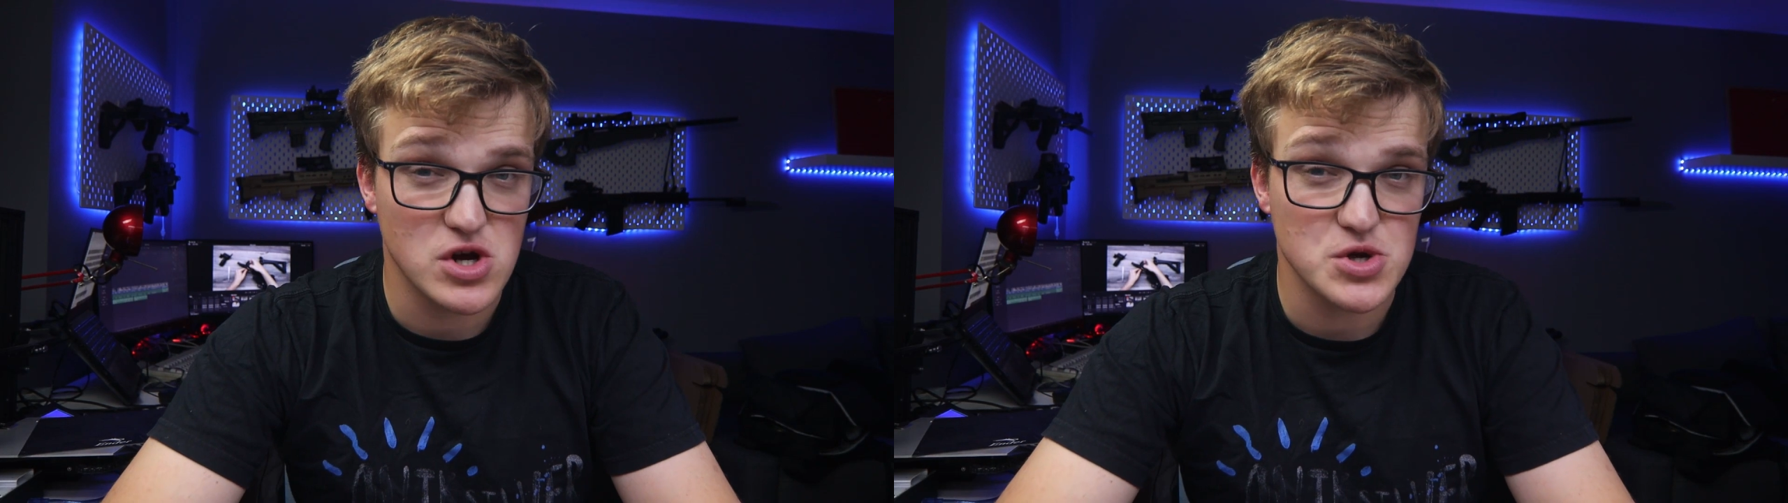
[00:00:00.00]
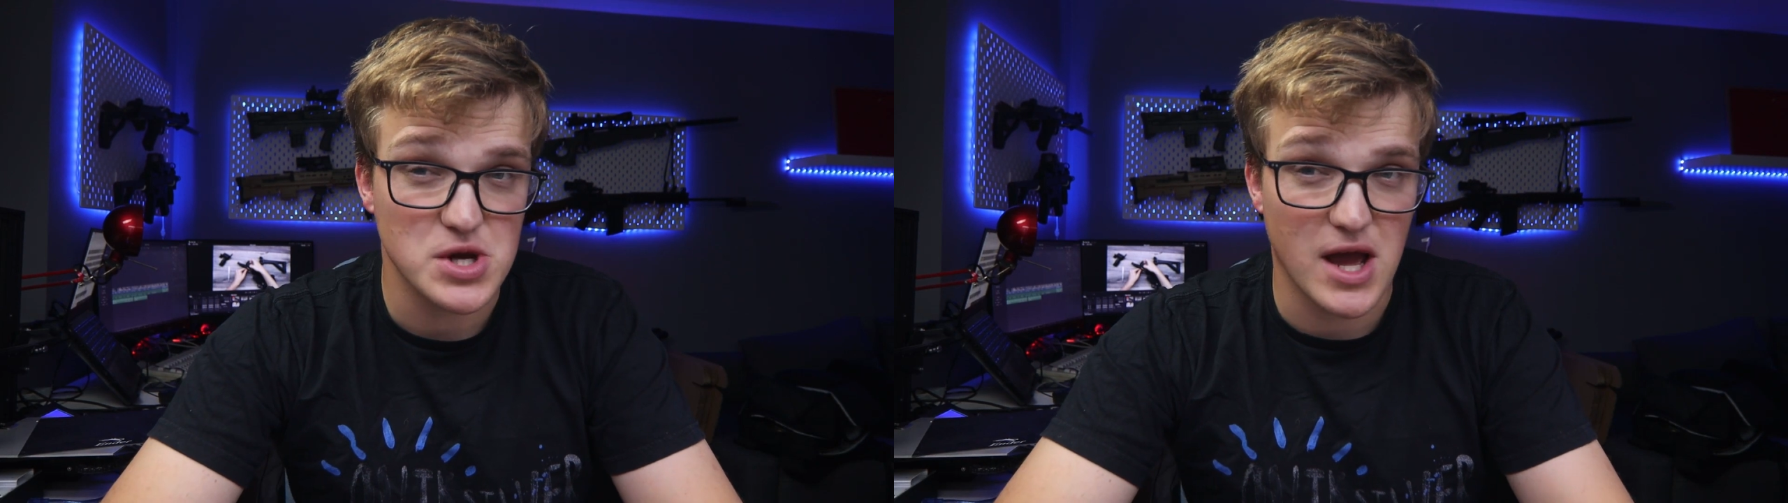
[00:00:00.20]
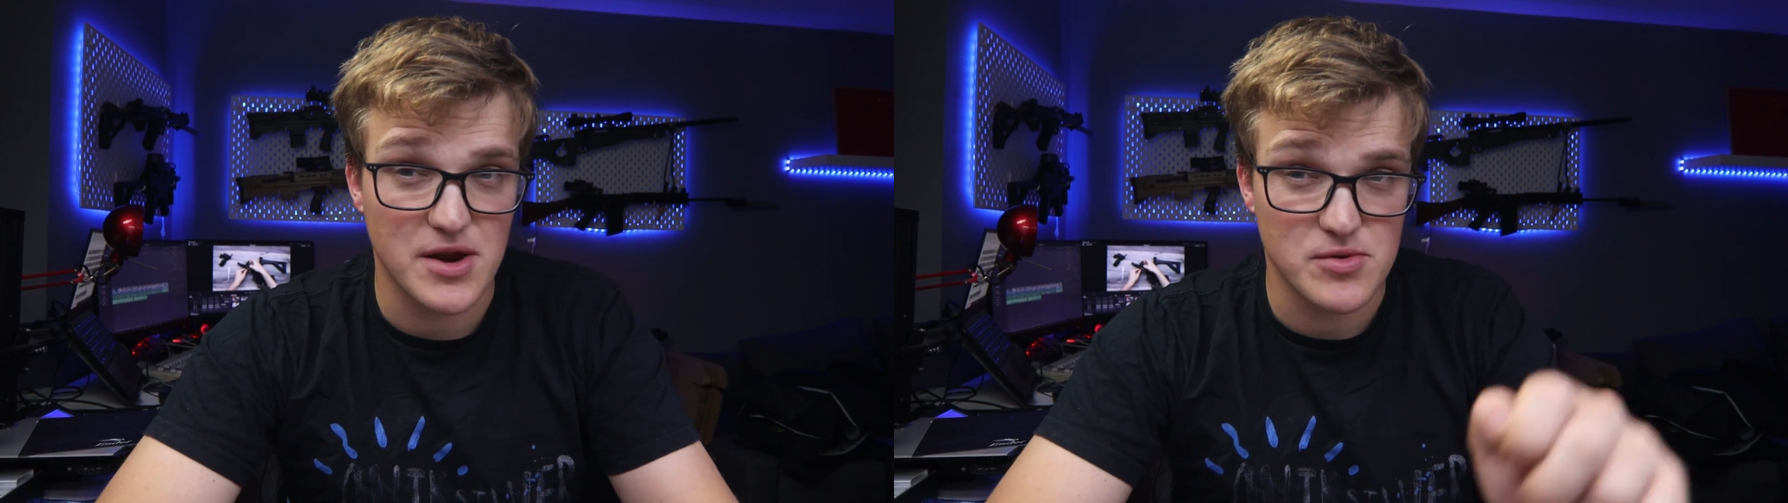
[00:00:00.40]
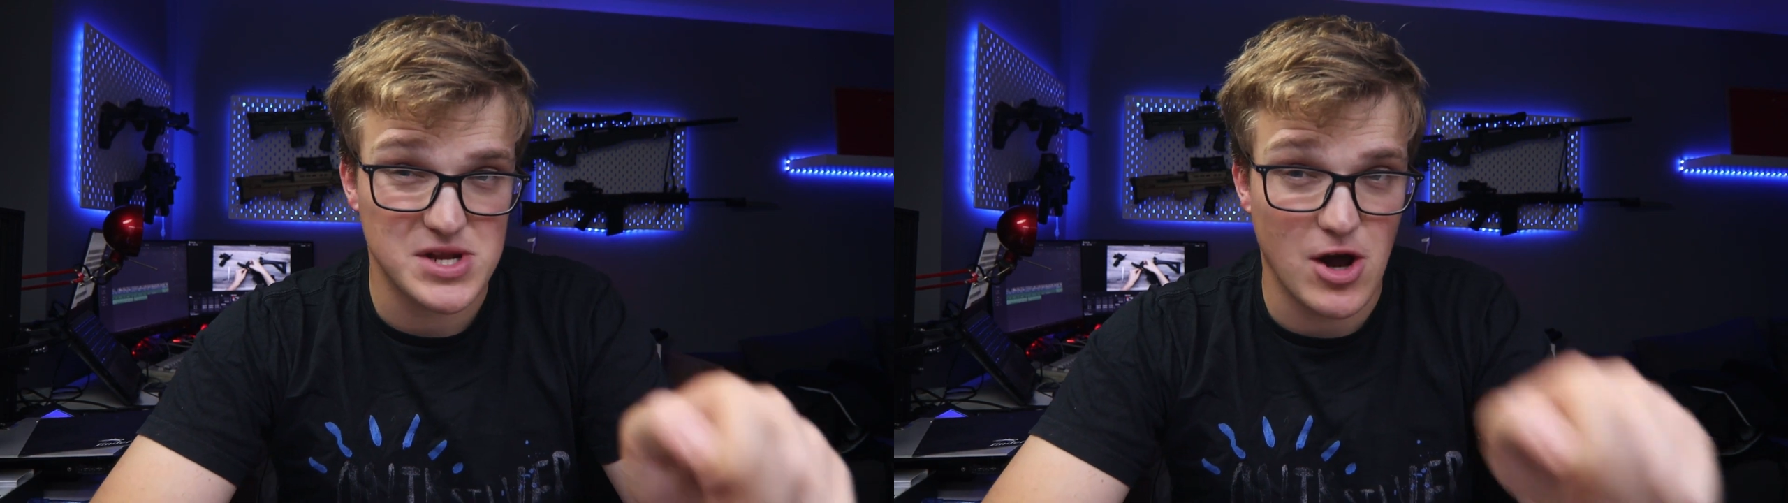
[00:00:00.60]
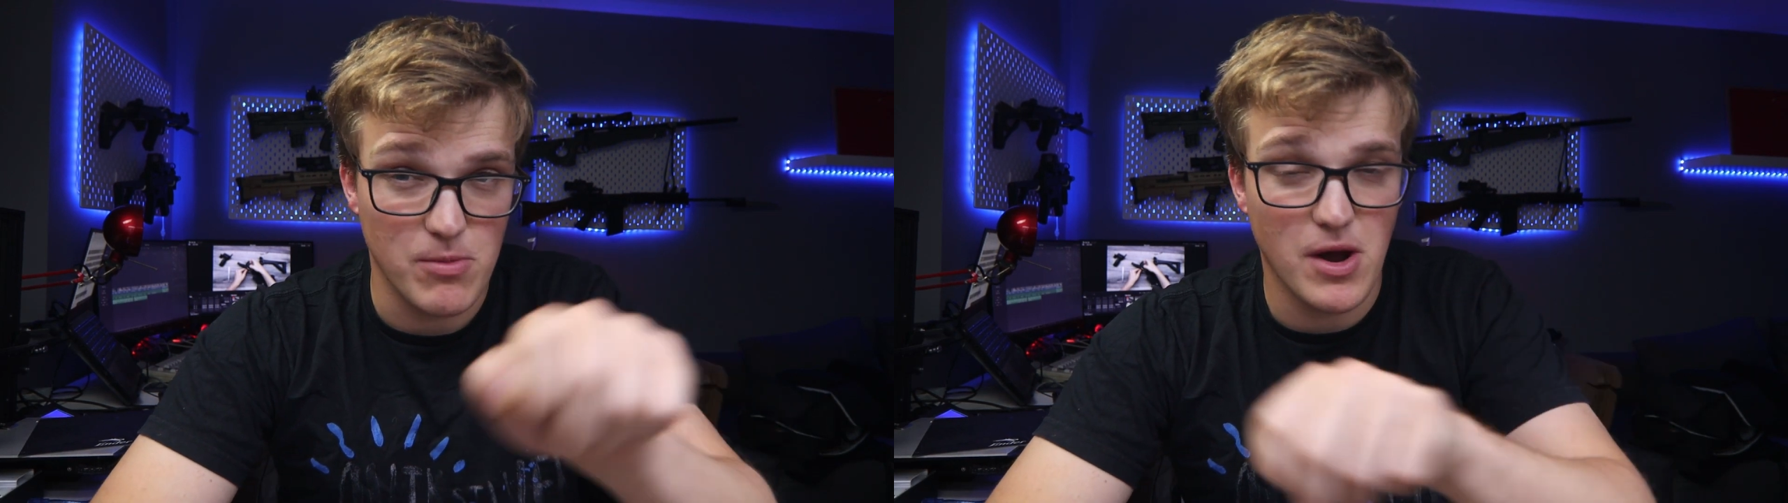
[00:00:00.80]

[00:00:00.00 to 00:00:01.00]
charging handle to help